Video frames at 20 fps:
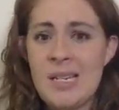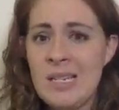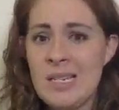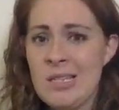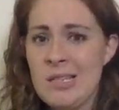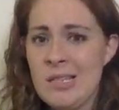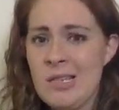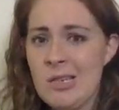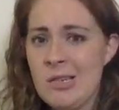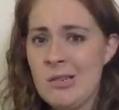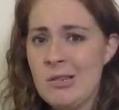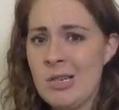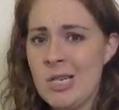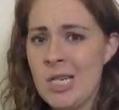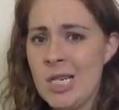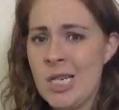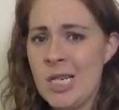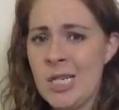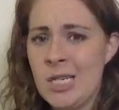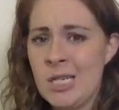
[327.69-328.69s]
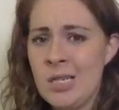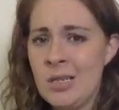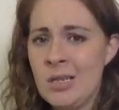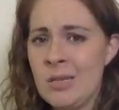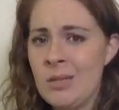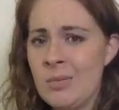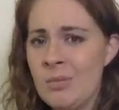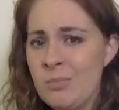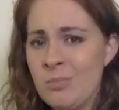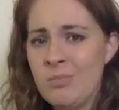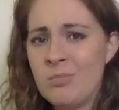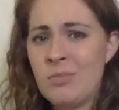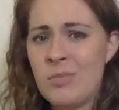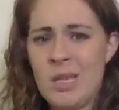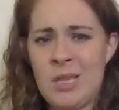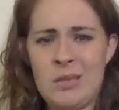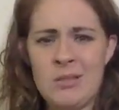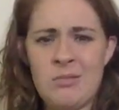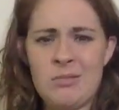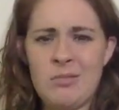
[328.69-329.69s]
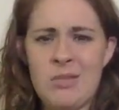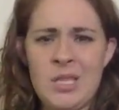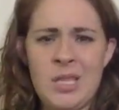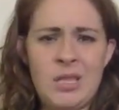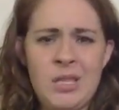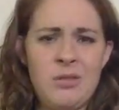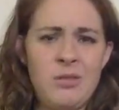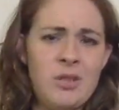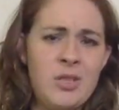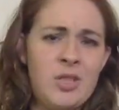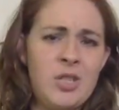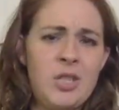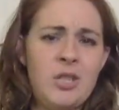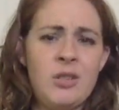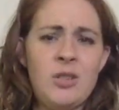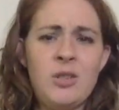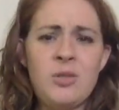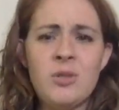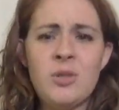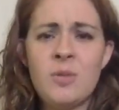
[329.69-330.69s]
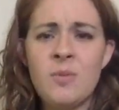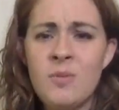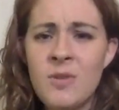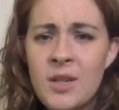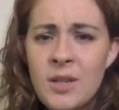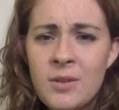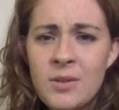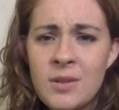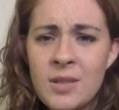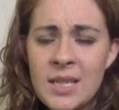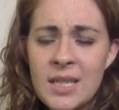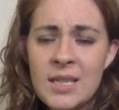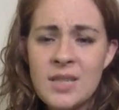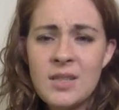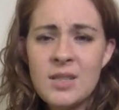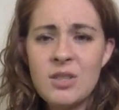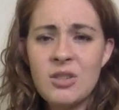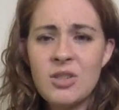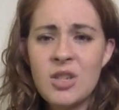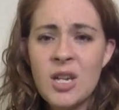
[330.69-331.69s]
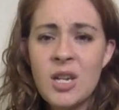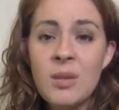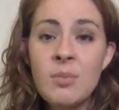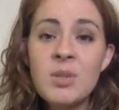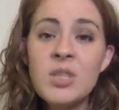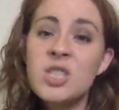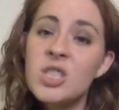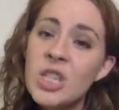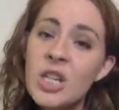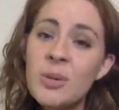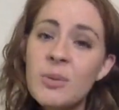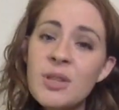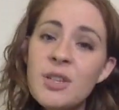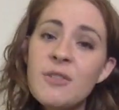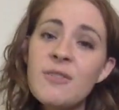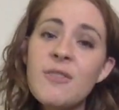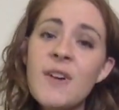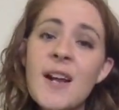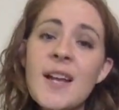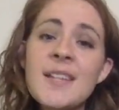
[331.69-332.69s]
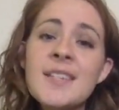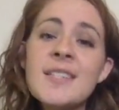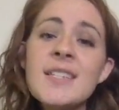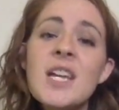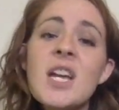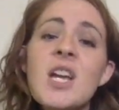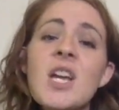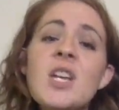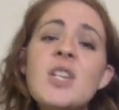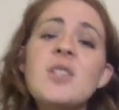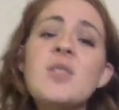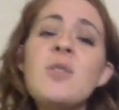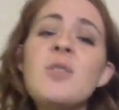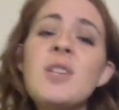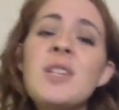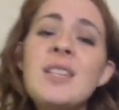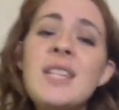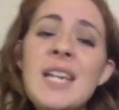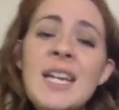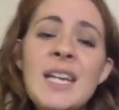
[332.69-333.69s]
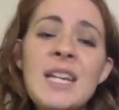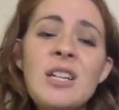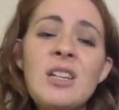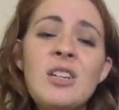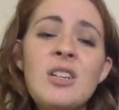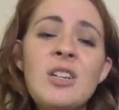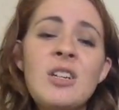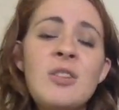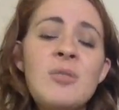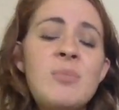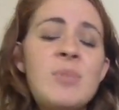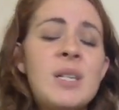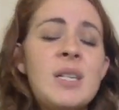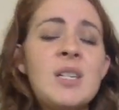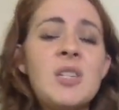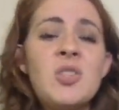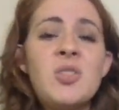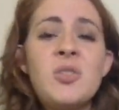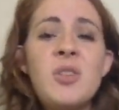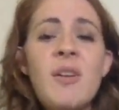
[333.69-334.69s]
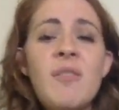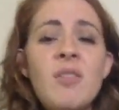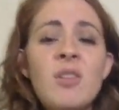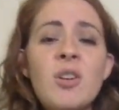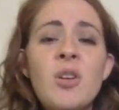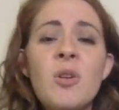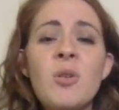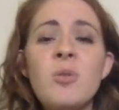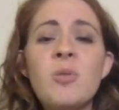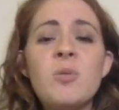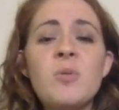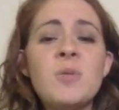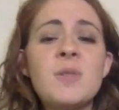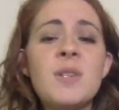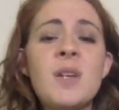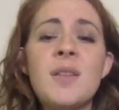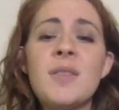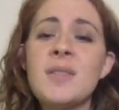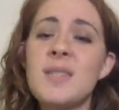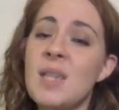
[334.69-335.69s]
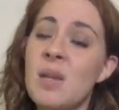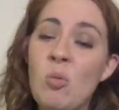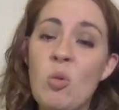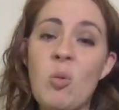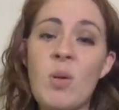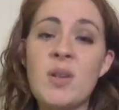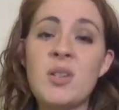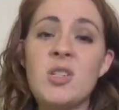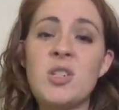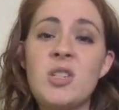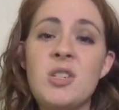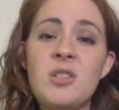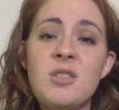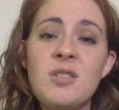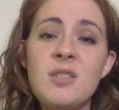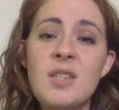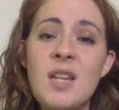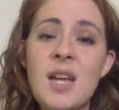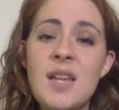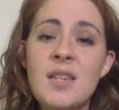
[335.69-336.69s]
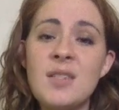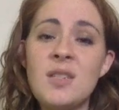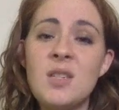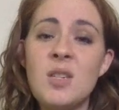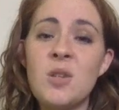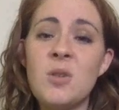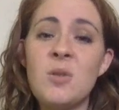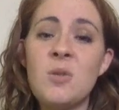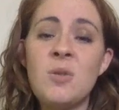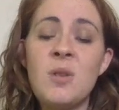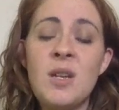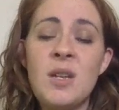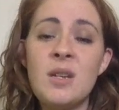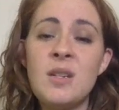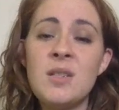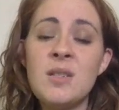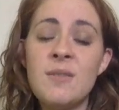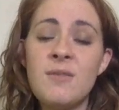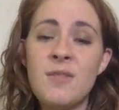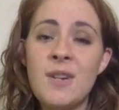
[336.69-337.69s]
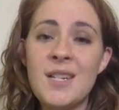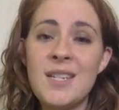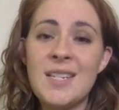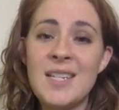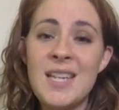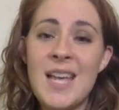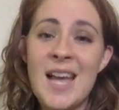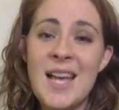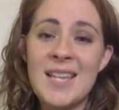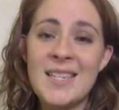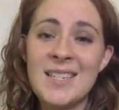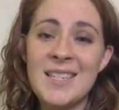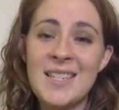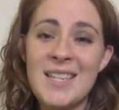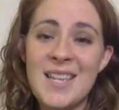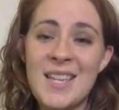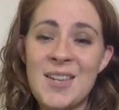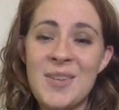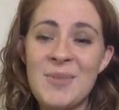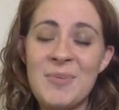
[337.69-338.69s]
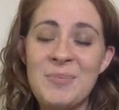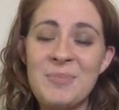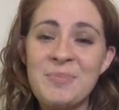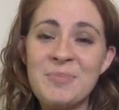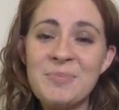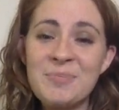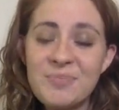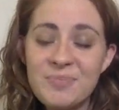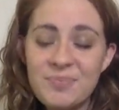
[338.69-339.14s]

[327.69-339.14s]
Instagram. I don't think you can share YouTube videos on Instagram, but share it with your friends so that they can learn, because you never know who's got the same questions as you and is afraid to ask them.